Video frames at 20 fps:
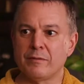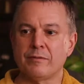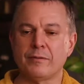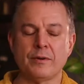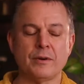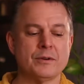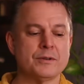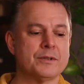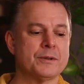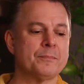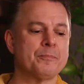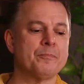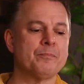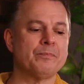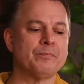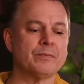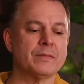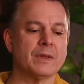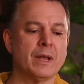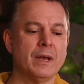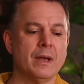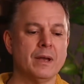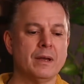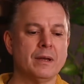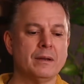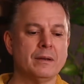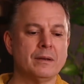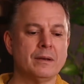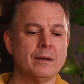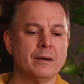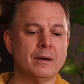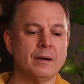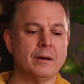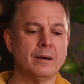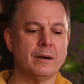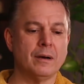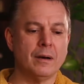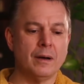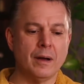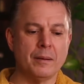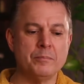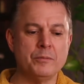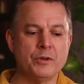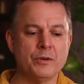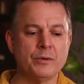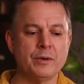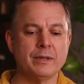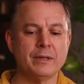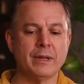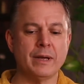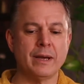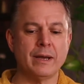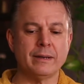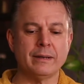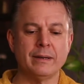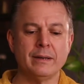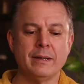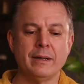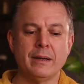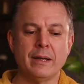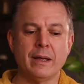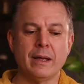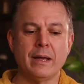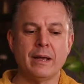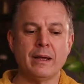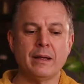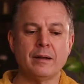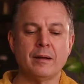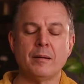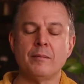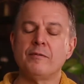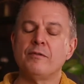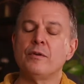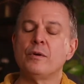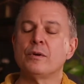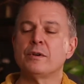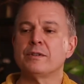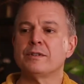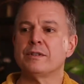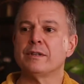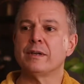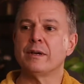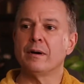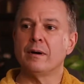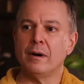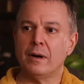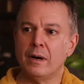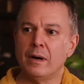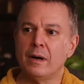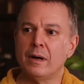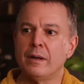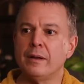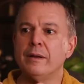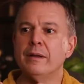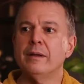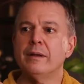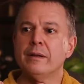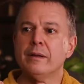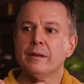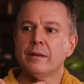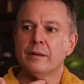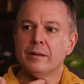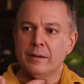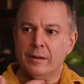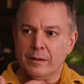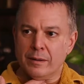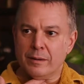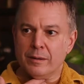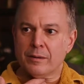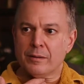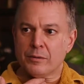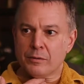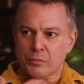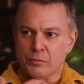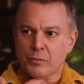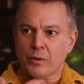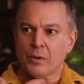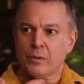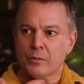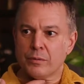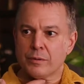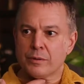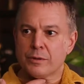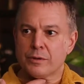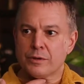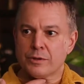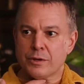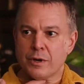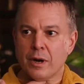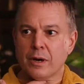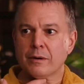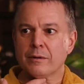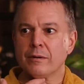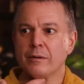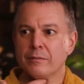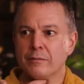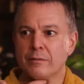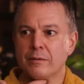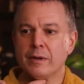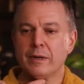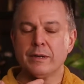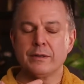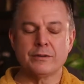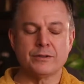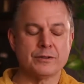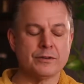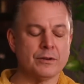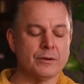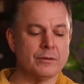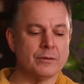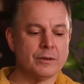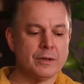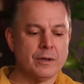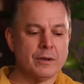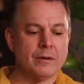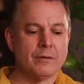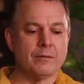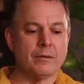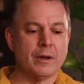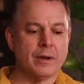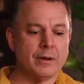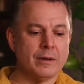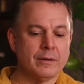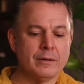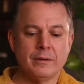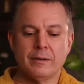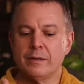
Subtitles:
first, and I'm doing that, and I'm focusing on the throat chakra, right? So, right,